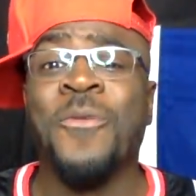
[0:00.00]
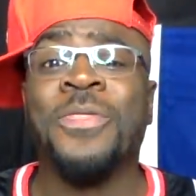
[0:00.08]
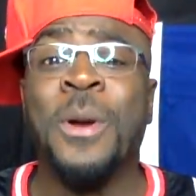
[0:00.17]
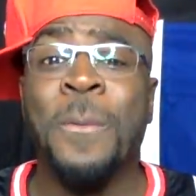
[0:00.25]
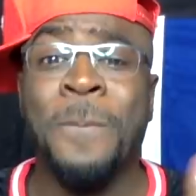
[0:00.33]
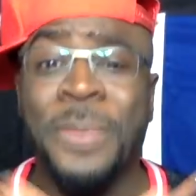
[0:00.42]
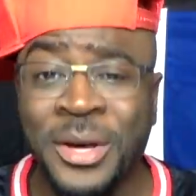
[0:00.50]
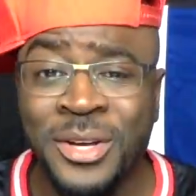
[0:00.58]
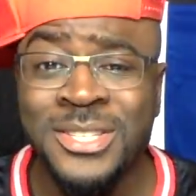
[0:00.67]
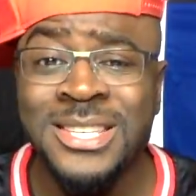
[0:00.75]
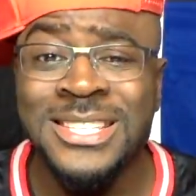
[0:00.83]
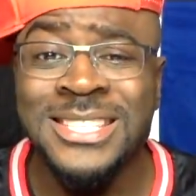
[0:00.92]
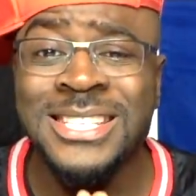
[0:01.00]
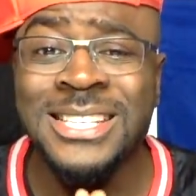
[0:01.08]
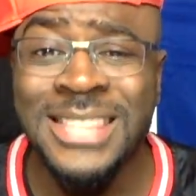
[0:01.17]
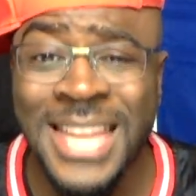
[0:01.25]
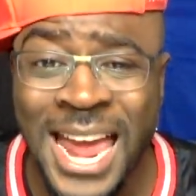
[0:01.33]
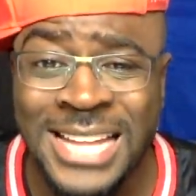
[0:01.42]
The Bills
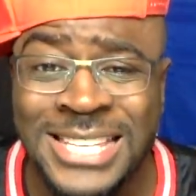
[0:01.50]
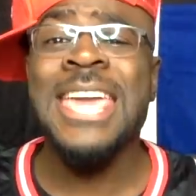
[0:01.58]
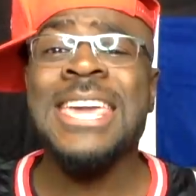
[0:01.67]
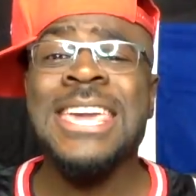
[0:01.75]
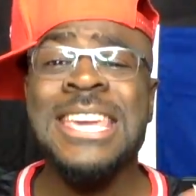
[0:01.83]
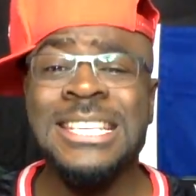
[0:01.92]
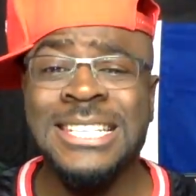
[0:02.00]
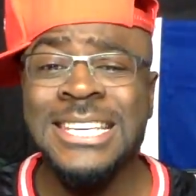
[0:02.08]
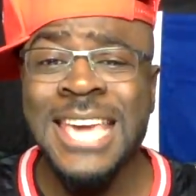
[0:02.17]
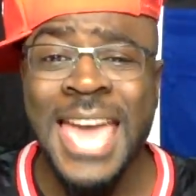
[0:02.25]
select Easy